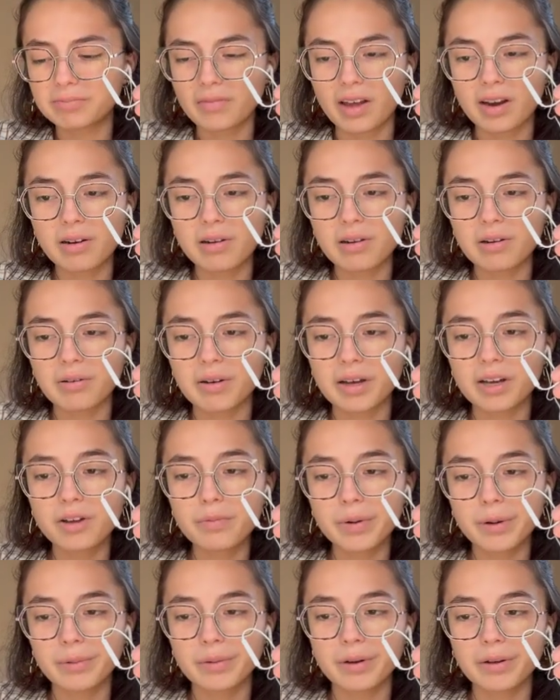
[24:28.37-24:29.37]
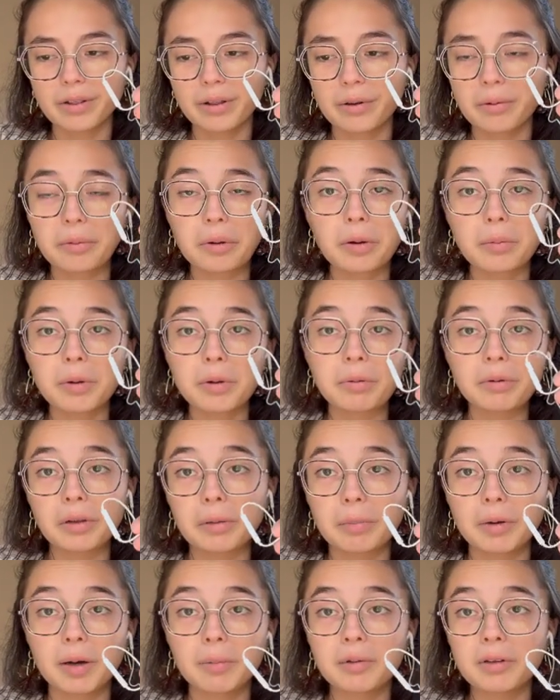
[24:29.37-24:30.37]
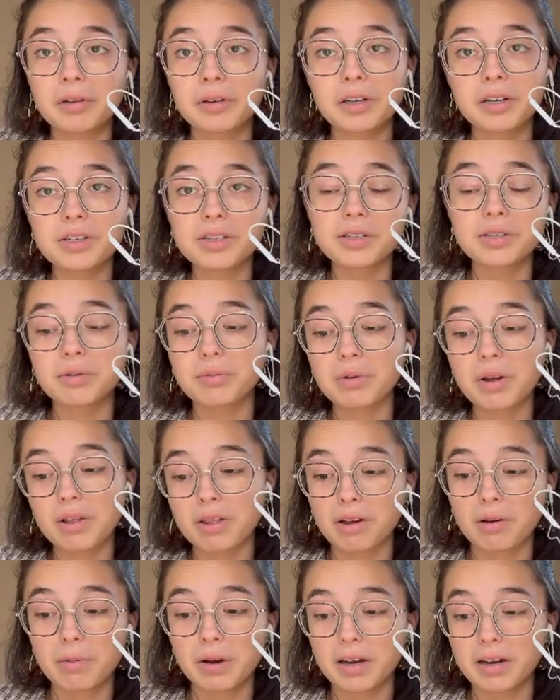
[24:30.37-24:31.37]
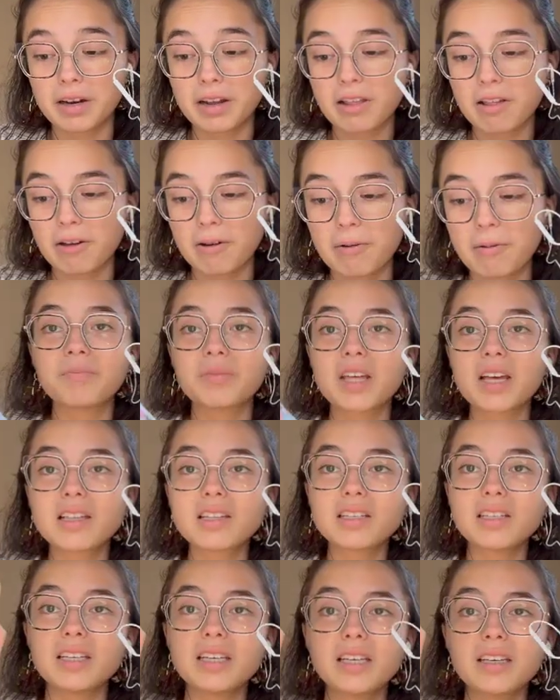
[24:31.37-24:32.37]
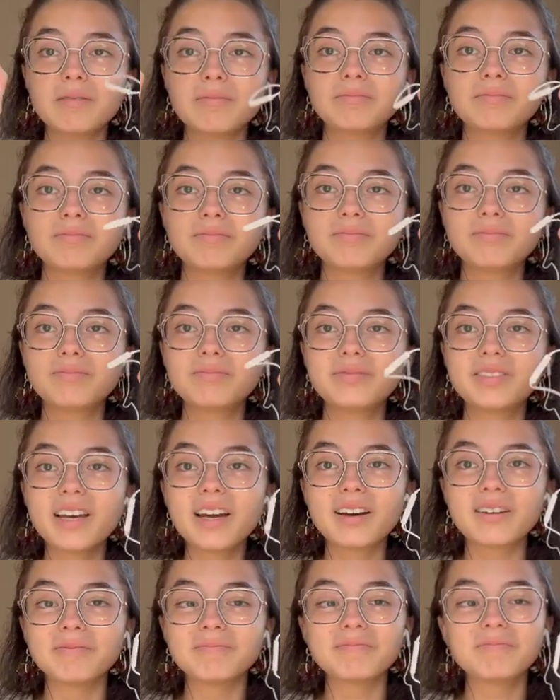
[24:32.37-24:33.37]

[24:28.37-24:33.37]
I don't know. I could be wrong, though. It could be really popular. I just know nothing about it. So that's the tea. Yeah.